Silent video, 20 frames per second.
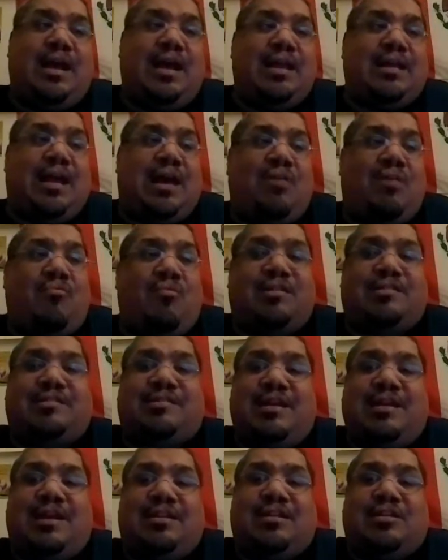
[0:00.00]
I would
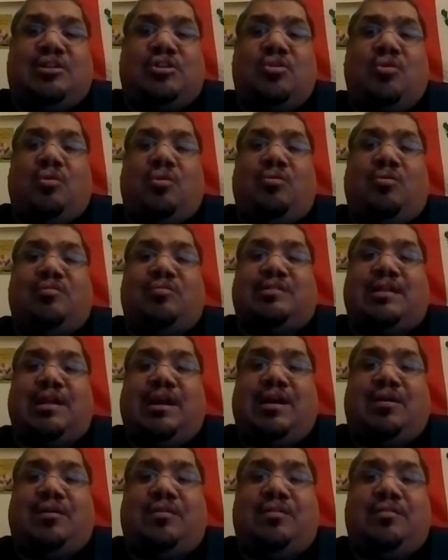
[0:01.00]
say the cholo
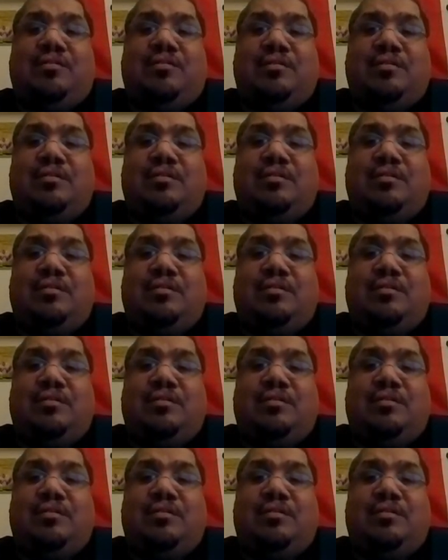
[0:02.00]
style